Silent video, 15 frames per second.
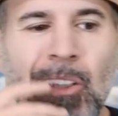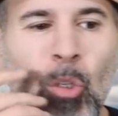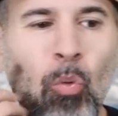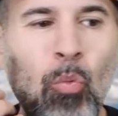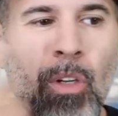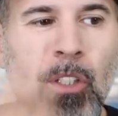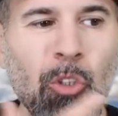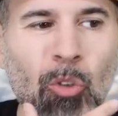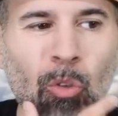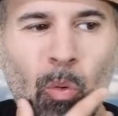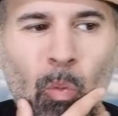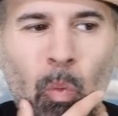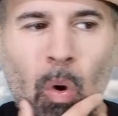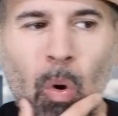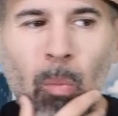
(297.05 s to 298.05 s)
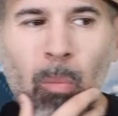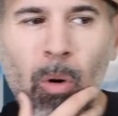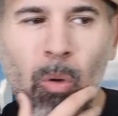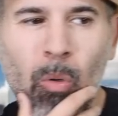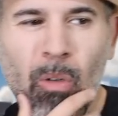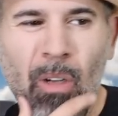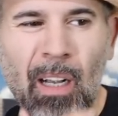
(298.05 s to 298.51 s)
the original
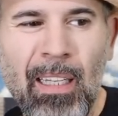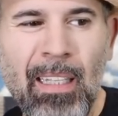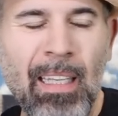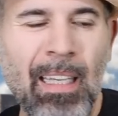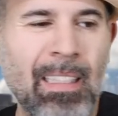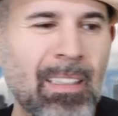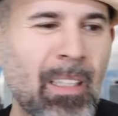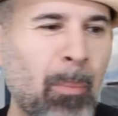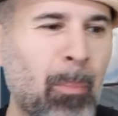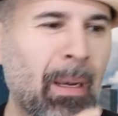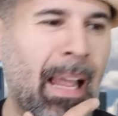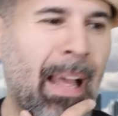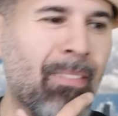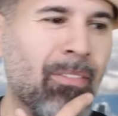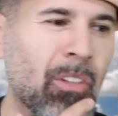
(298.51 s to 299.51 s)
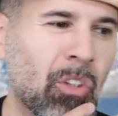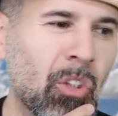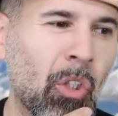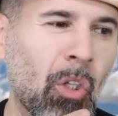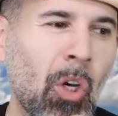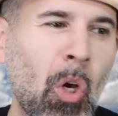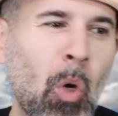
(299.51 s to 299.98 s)
Uomo, a kicked up
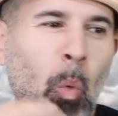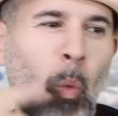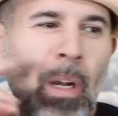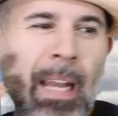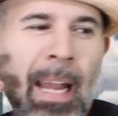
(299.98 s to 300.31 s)
lavender with